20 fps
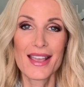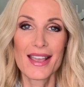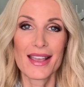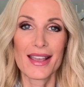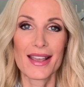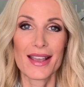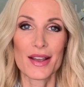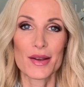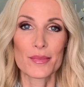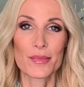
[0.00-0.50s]

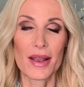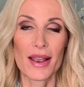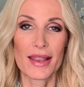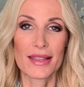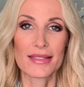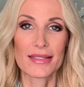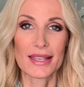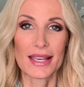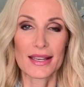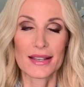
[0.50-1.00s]
Um,
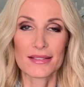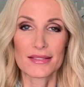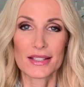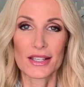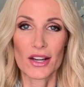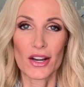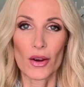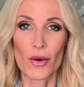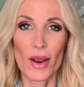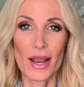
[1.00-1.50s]
I think,
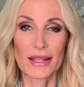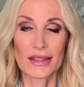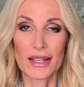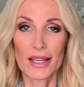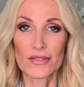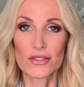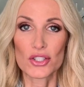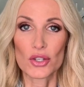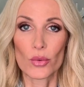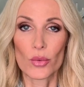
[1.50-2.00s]
you know, I
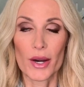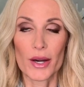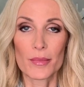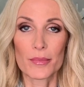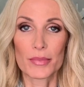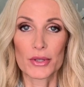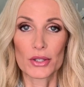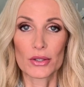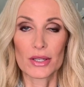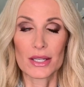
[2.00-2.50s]
love to
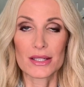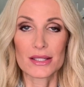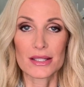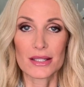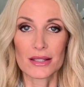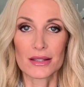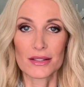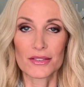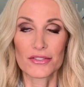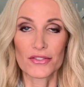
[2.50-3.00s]
wear booties
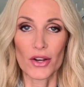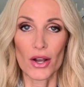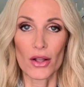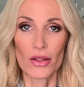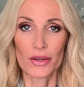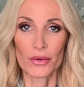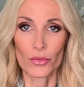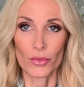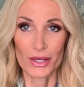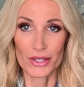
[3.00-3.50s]
in the
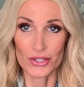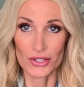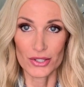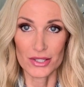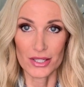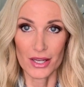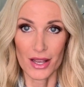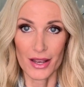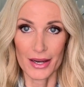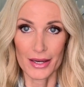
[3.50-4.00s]
fall and winter
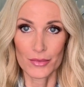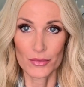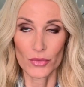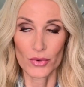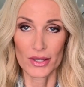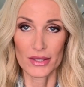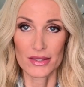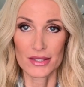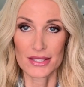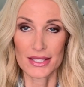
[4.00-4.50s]
time
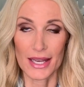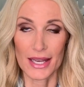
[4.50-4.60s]
with